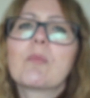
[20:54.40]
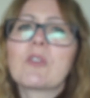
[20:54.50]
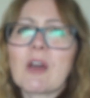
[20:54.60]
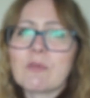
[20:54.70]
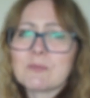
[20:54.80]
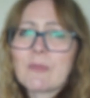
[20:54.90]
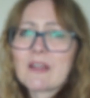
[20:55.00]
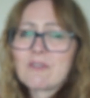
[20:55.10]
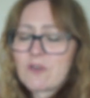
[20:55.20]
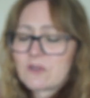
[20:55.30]
but that was
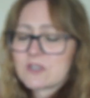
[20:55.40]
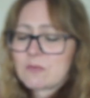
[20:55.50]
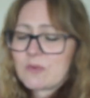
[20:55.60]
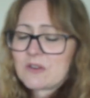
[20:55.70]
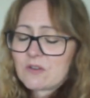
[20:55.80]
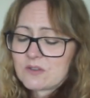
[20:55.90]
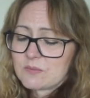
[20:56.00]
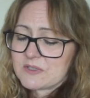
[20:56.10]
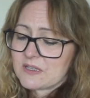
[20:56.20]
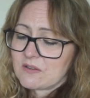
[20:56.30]
my fault. I'm a bit annoyed
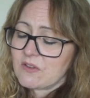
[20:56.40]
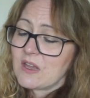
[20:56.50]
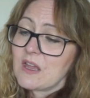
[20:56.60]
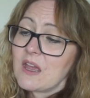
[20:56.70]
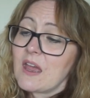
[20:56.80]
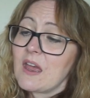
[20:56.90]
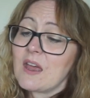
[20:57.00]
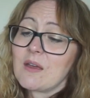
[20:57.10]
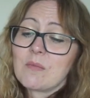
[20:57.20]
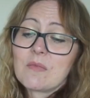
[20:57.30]
at myself.
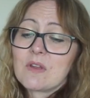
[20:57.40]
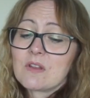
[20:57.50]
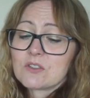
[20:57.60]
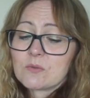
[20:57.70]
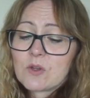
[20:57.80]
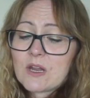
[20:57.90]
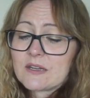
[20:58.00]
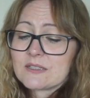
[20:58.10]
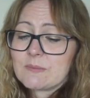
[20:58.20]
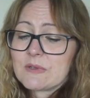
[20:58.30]
Um, someone
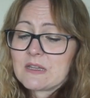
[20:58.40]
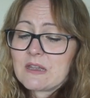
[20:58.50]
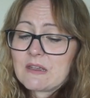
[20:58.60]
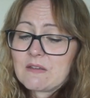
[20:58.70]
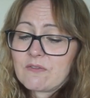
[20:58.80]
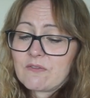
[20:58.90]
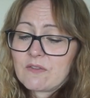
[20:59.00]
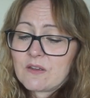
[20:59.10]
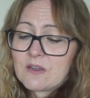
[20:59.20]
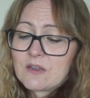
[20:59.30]
asked me if
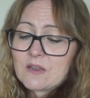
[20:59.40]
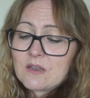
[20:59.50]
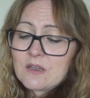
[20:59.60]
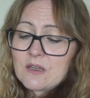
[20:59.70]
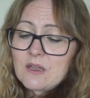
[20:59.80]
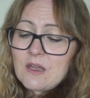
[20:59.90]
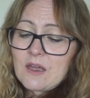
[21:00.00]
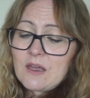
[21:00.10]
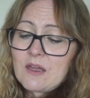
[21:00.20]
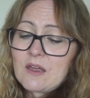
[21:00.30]

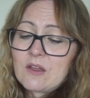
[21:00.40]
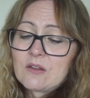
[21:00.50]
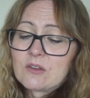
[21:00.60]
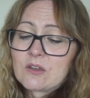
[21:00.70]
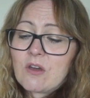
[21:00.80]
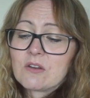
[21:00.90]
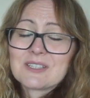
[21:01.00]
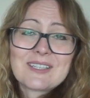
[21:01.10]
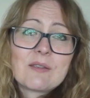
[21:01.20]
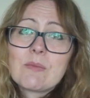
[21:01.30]
uh, the card
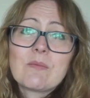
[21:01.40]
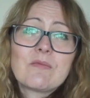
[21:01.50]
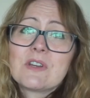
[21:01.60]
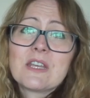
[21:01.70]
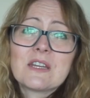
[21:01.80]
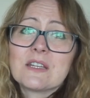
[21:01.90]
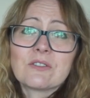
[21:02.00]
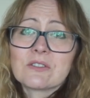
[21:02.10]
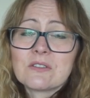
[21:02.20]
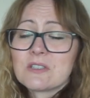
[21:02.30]
has any memory and it
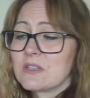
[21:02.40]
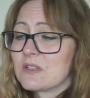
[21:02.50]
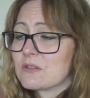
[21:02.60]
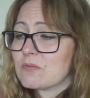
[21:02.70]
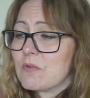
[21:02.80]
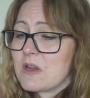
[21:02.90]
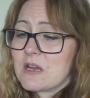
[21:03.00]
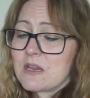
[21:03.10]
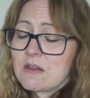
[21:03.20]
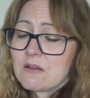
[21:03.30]
doesn't. It's
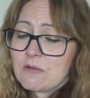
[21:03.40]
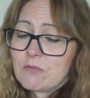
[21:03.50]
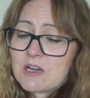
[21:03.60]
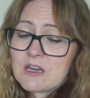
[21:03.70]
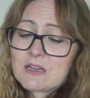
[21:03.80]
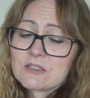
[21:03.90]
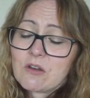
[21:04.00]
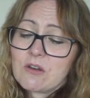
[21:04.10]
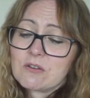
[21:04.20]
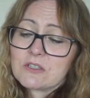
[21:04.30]
really a really nice
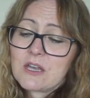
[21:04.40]
card